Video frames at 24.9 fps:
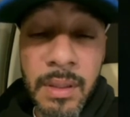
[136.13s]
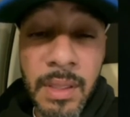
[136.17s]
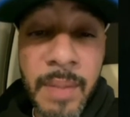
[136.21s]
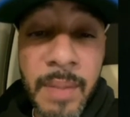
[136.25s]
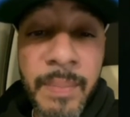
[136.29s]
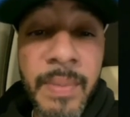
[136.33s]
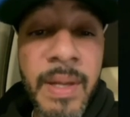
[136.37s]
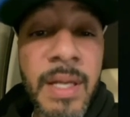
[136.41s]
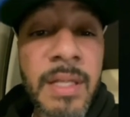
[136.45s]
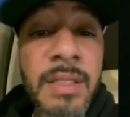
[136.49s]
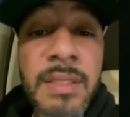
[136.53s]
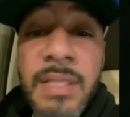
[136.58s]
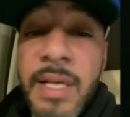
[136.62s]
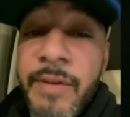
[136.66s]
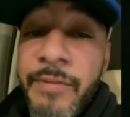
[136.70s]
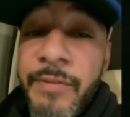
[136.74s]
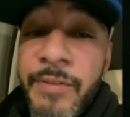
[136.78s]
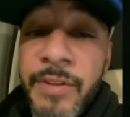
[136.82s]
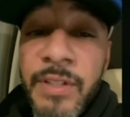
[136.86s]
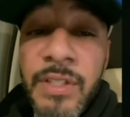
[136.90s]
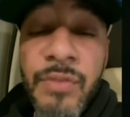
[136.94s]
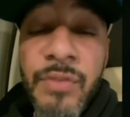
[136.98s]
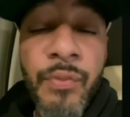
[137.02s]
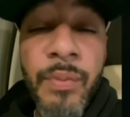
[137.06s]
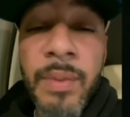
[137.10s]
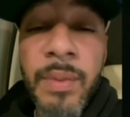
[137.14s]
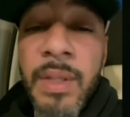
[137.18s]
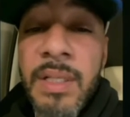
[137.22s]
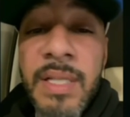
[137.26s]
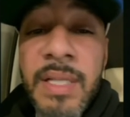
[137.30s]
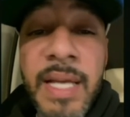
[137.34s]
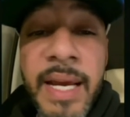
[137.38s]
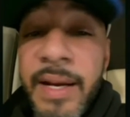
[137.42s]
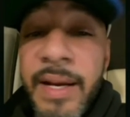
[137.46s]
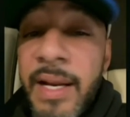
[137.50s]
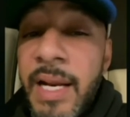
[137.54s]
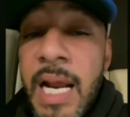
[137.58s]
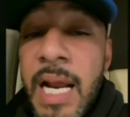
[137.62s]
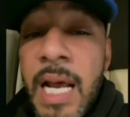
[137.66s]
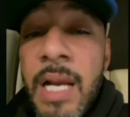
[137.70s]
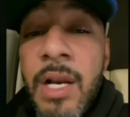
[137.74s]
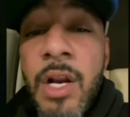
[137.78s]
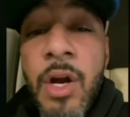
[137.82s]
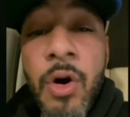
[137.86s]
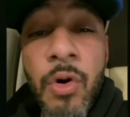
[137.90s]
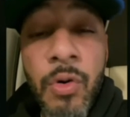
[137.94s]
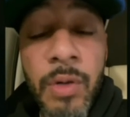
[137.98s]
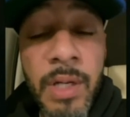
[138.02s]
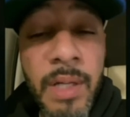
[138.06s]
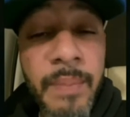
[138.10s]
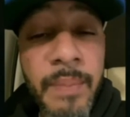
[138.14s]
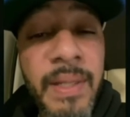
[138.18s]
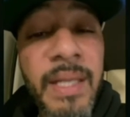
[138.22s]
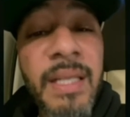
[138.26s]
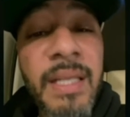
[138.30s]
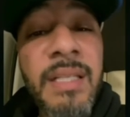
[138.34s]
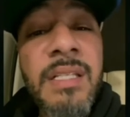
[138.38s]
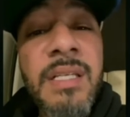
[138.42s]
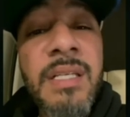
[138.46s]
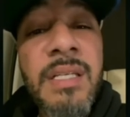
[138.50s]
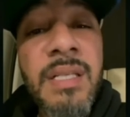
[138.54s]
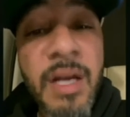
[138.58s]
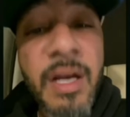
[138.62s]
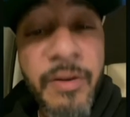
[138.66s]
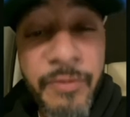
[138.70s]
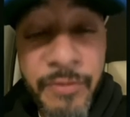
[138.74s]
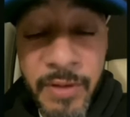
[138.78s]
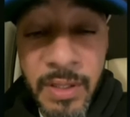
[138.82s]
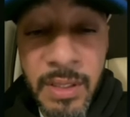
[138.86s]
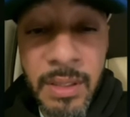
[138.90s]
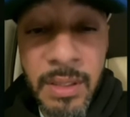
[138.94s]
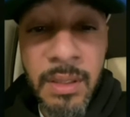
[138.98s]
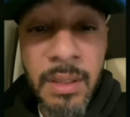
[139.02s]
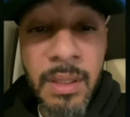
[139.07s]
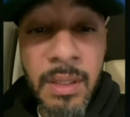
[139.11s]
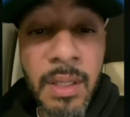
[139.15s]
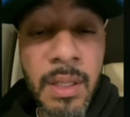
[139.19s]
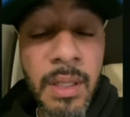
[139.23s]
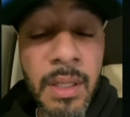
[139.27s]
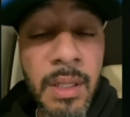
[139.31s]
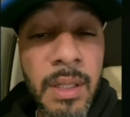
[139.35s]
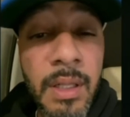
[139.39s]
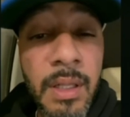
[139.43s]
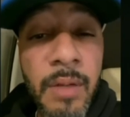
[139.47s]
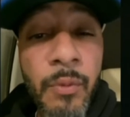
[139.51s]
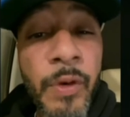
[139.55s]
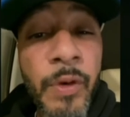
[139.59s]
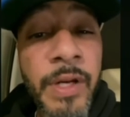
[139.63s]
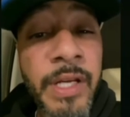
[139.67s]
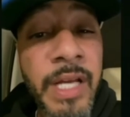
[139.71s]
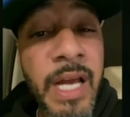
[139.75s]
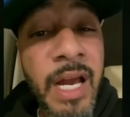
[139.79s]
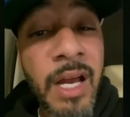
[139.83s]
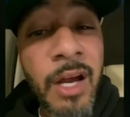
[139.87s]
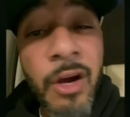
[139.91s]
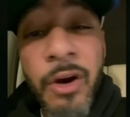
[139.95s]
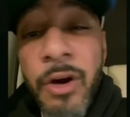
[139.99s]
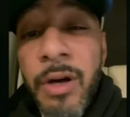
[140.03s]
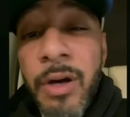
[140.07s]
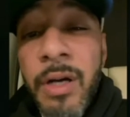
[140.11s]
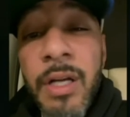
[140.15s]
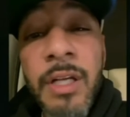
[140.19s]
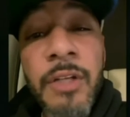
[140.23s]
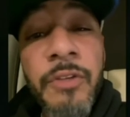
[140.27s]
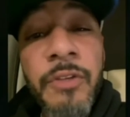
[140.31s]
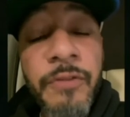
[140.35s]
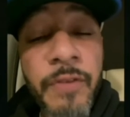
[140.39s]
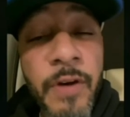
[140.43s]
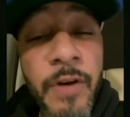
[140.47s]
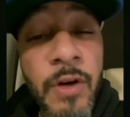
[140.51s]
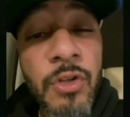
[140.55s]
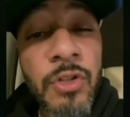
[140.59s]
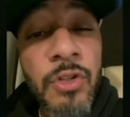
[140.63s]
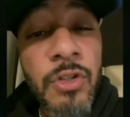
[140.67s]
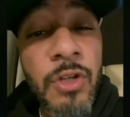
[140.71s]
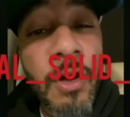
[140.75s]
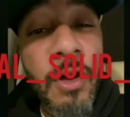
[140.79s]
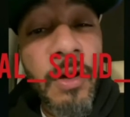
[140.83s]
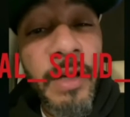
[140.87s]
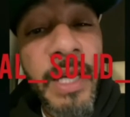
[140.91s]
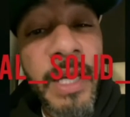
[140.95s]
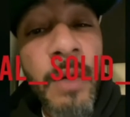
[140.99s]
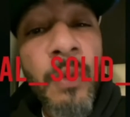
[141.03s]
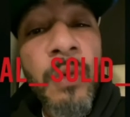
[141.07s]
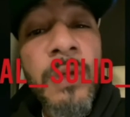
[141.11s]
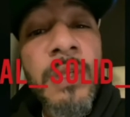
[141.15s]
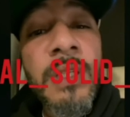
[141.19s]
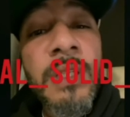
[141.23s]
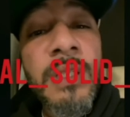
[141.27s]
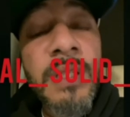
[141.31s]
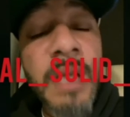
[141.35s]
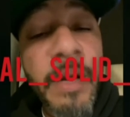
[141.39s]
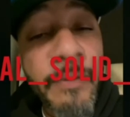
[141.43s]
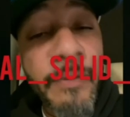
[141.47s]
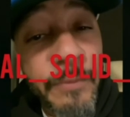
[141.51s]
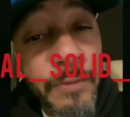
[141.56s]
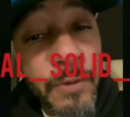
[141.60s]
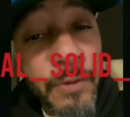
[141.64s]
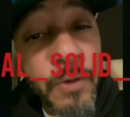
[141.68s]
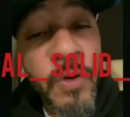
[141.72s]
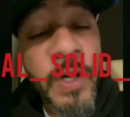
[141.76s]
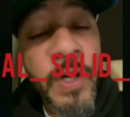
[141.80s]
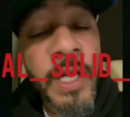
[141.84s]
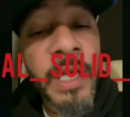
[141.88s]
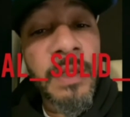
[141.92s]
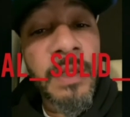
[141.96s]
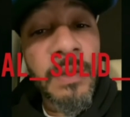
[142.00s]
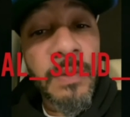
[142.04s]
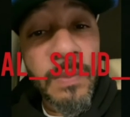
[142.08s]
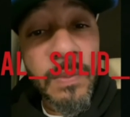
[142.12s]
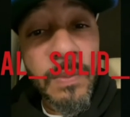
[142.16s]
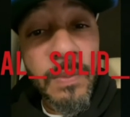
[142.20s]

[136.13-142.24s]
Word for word: That man suffered from the day that I known him. He suffered. When y'all heard his first song, he was suffering.